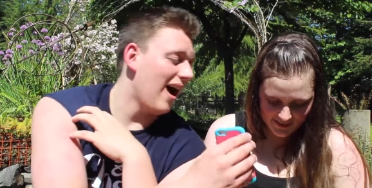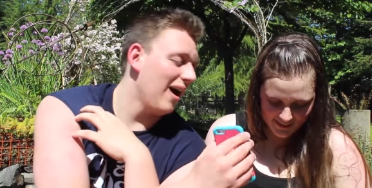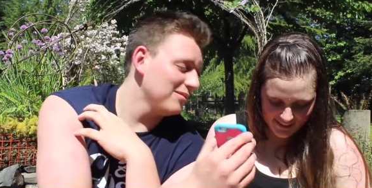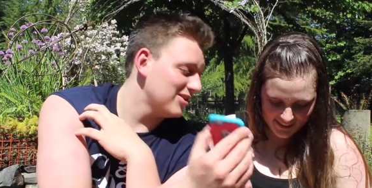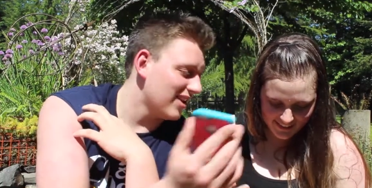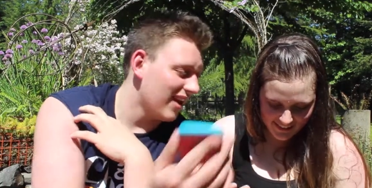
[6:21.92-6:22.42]

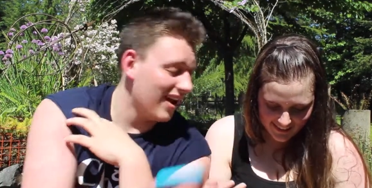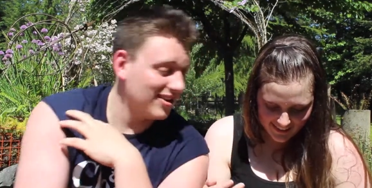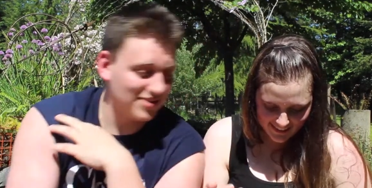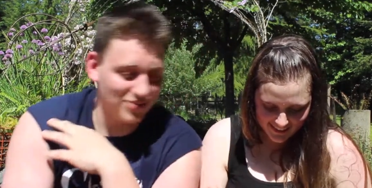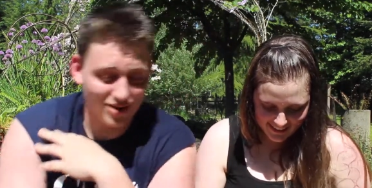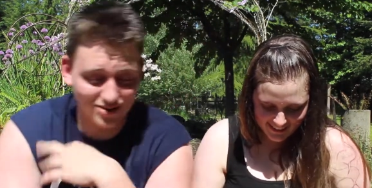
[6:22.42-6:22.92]
Speaker 1: I'm just gonna
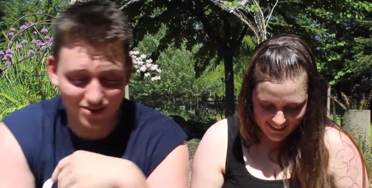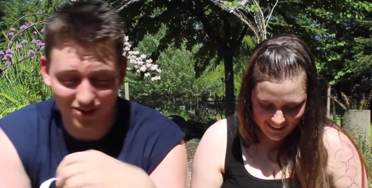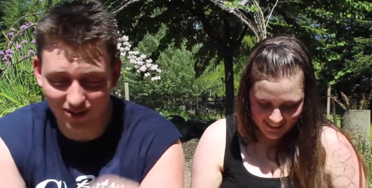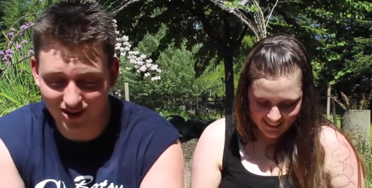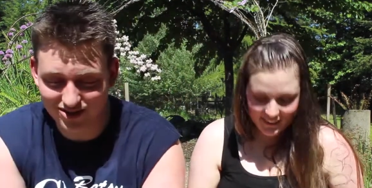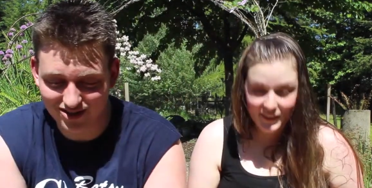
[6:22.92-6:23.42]
ask the rest
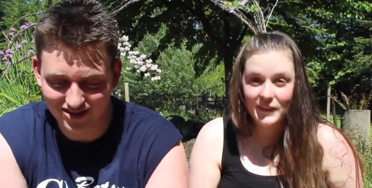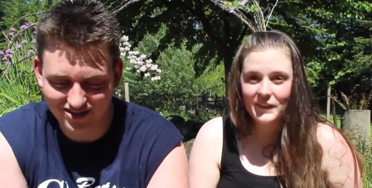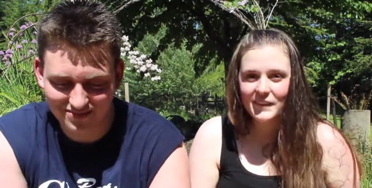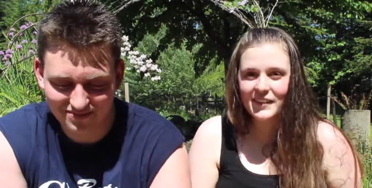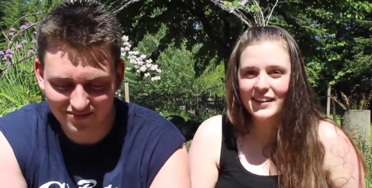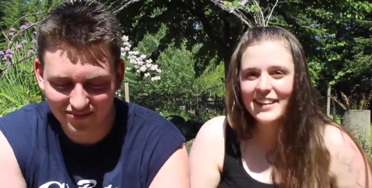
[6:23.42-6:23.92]
of the
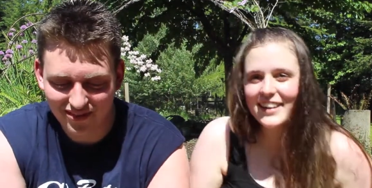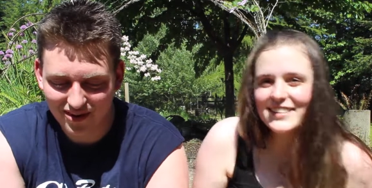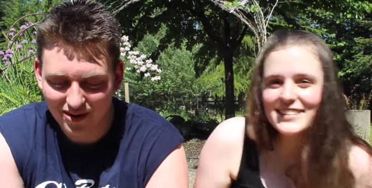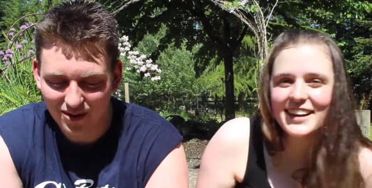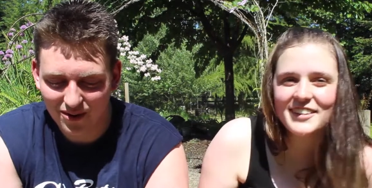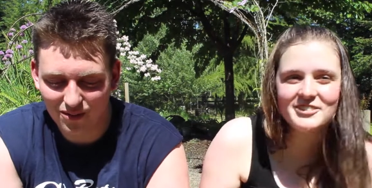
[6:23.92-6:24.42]
questions. No,
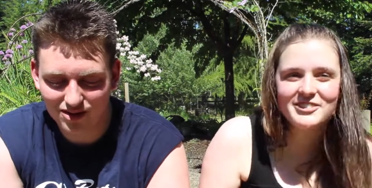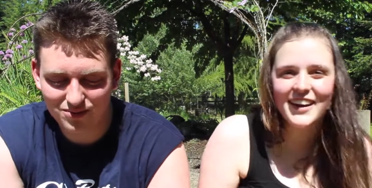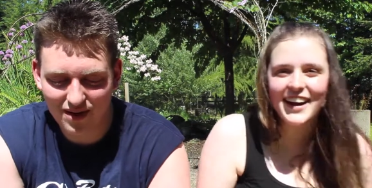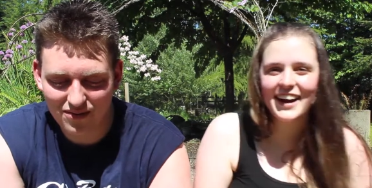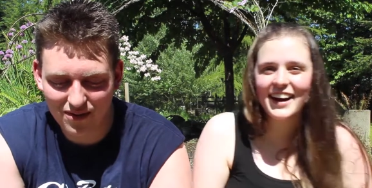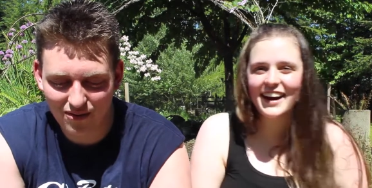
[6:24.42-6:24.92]
that's not
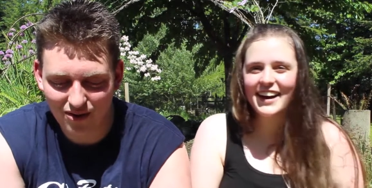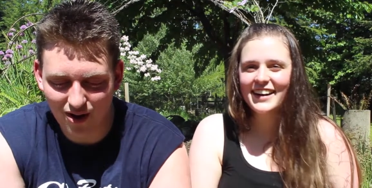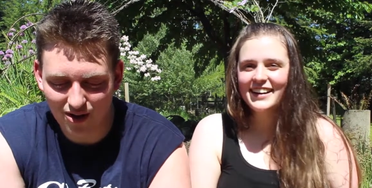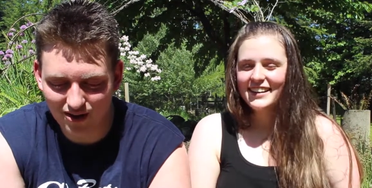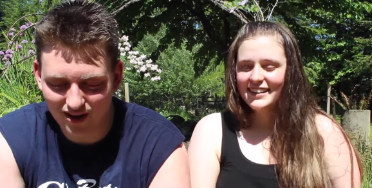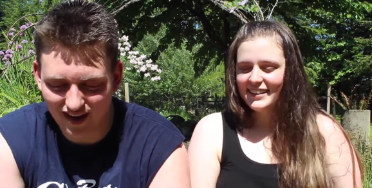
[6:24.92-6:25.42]
What's fair. my
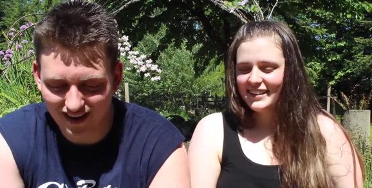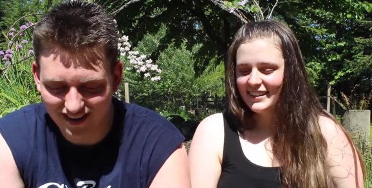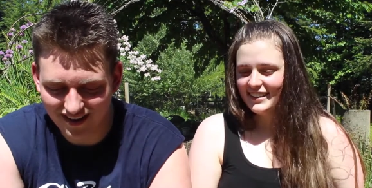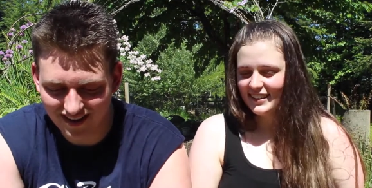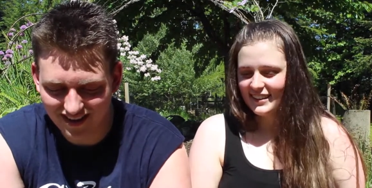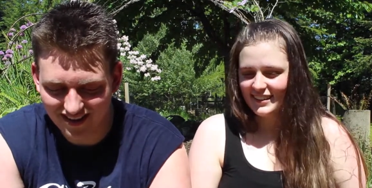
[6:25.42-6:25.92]
favorite holiday?
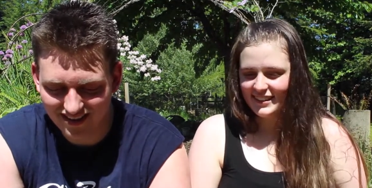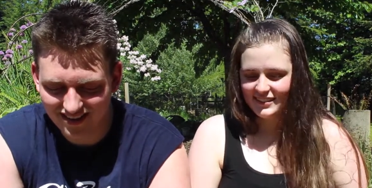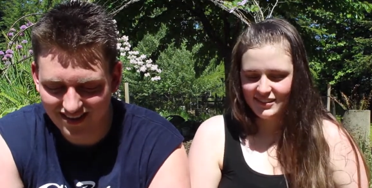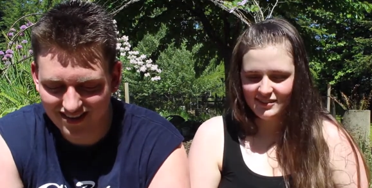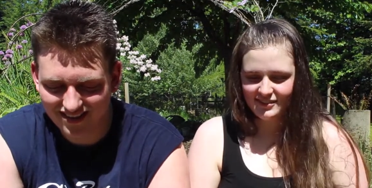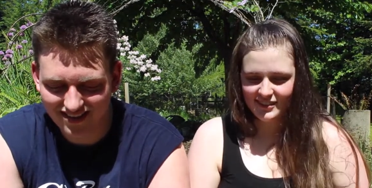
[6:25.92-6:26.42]

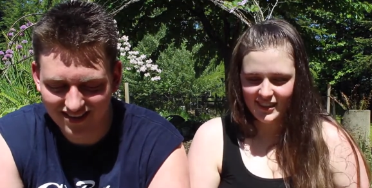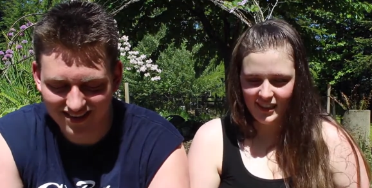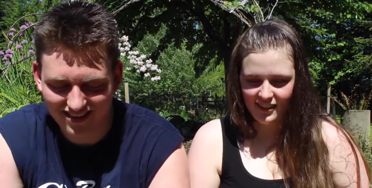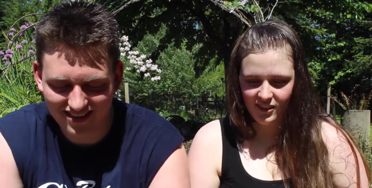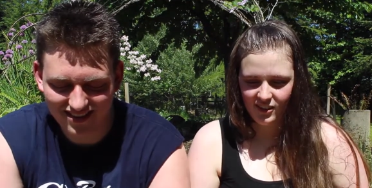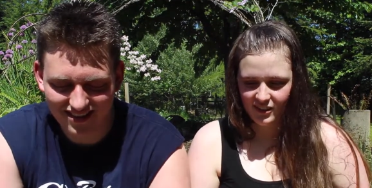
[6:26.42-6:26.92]
Speaker 2: You don't
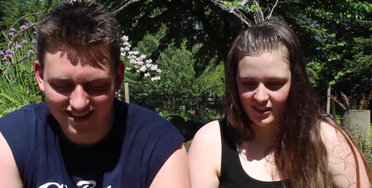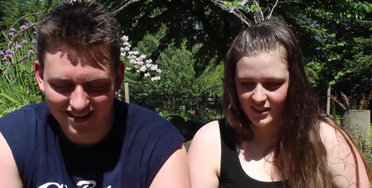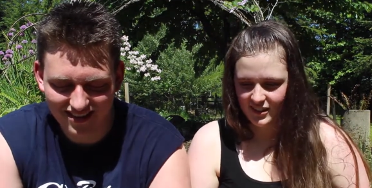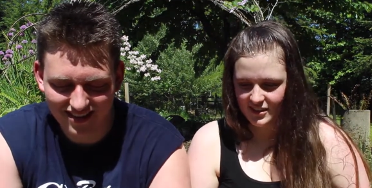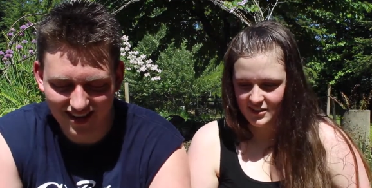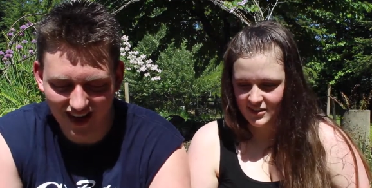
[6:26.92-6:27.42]
like
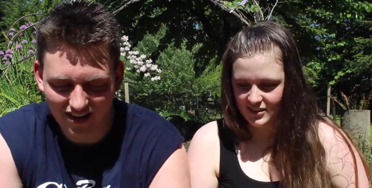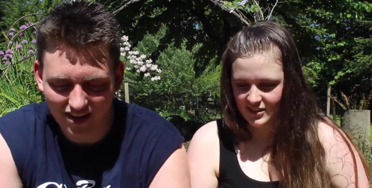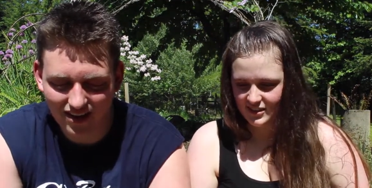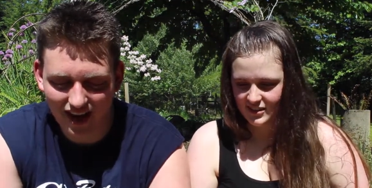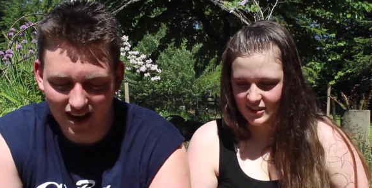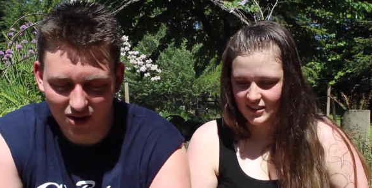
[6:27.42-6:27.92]
holidays. I
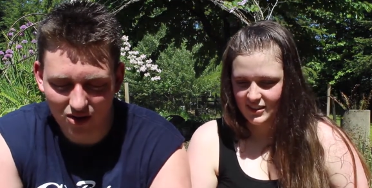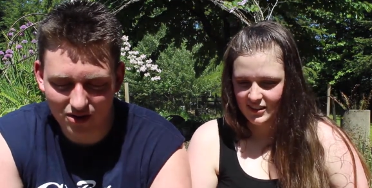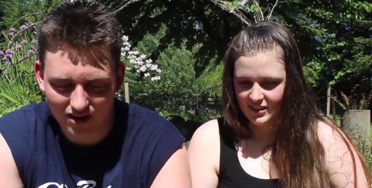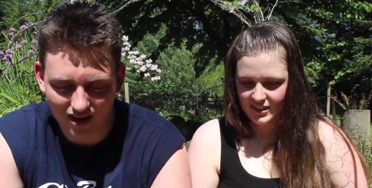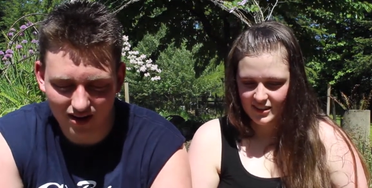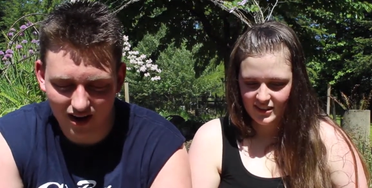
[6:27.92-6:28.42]
Speaker 1: like a
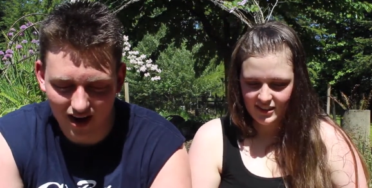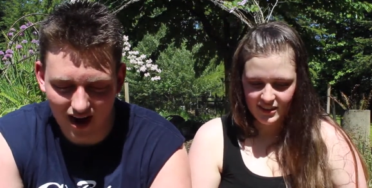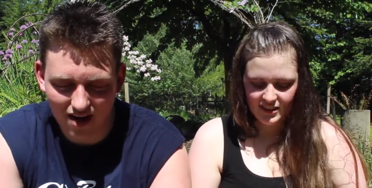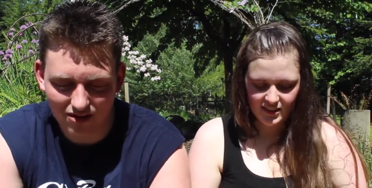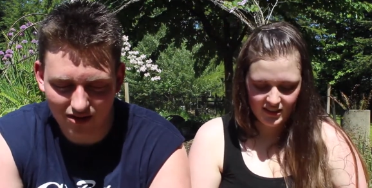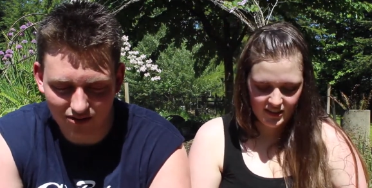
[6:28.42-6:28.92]
holiday. I
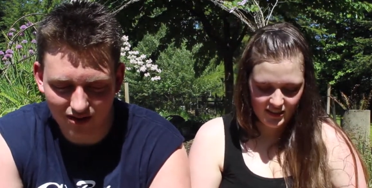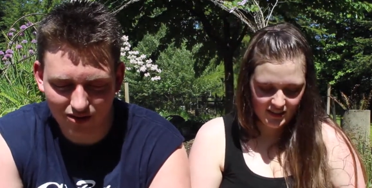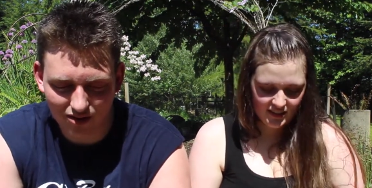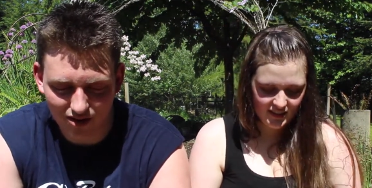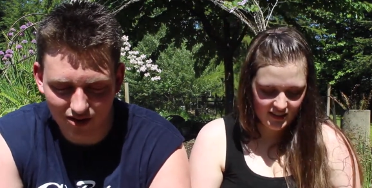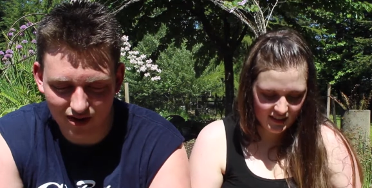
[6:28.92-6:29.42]
have a
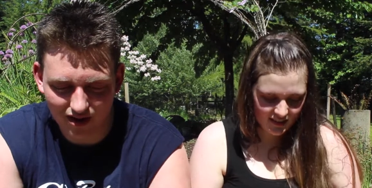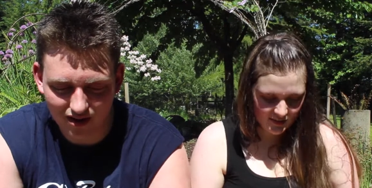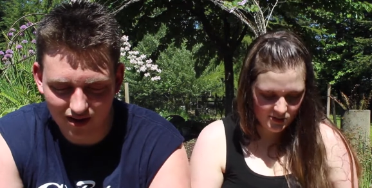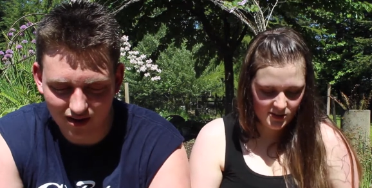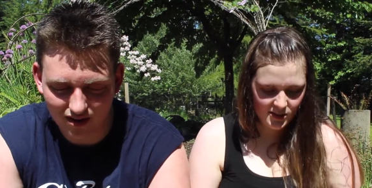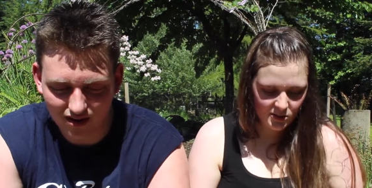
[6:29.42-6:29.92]
favorite
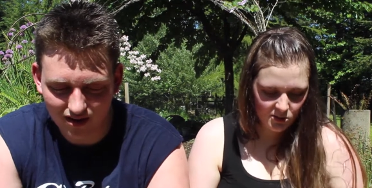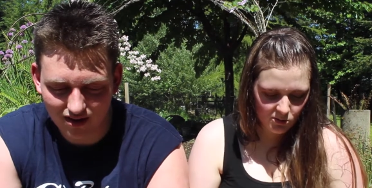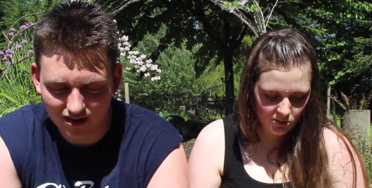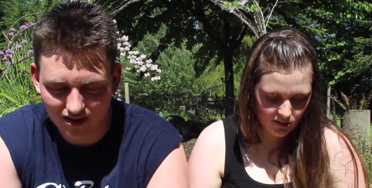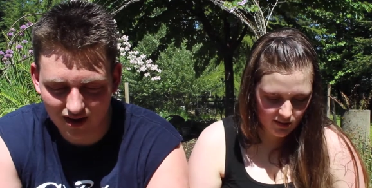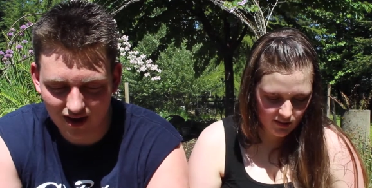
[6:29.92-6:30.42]
holiday. You
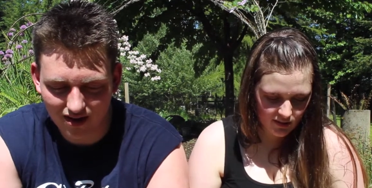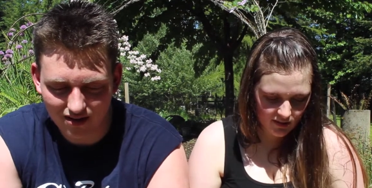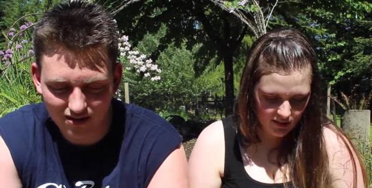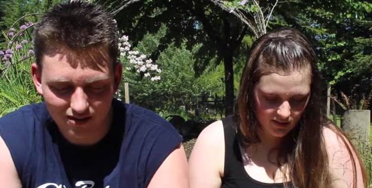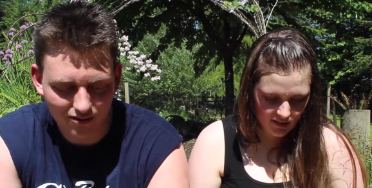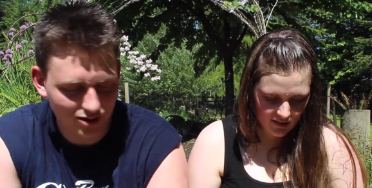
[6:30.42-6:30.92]
do? Yeah.
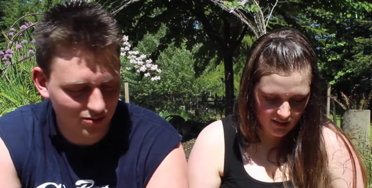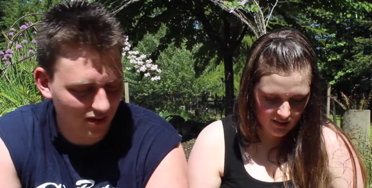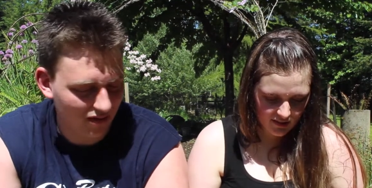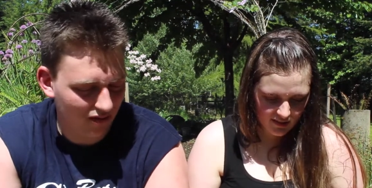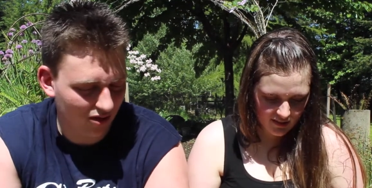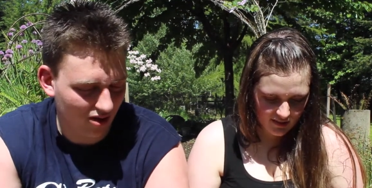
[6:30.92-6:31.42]

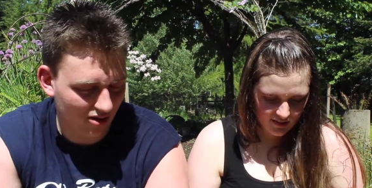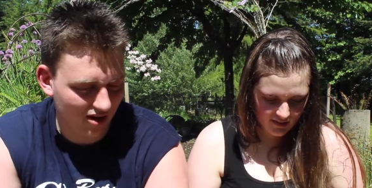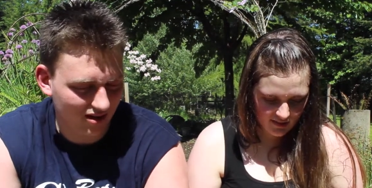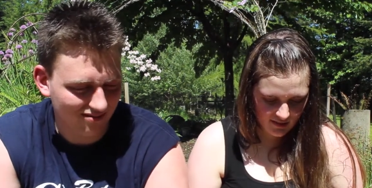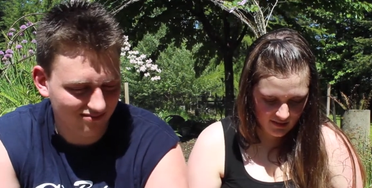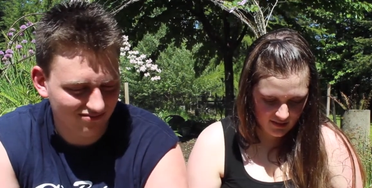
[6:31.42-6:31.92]
What's my favorite holiday?